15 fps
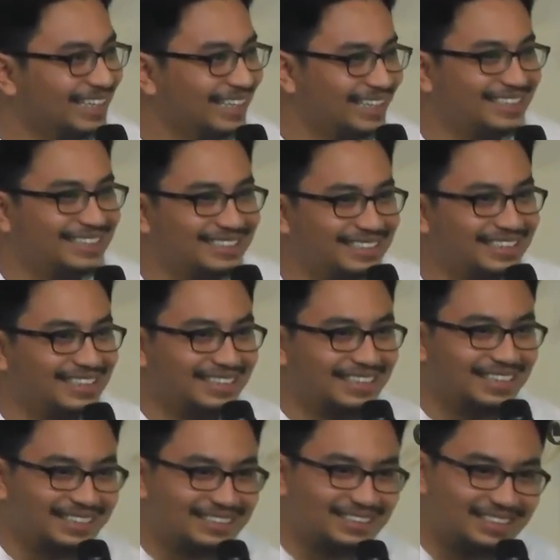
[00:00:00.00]
It's
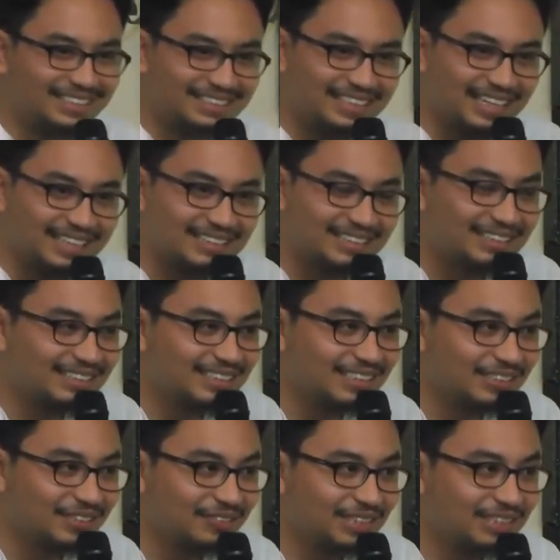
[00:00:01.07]
the
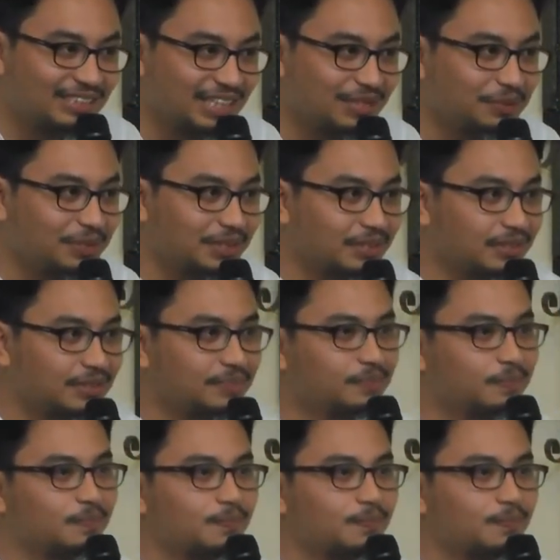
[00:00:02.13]
existence of these networks.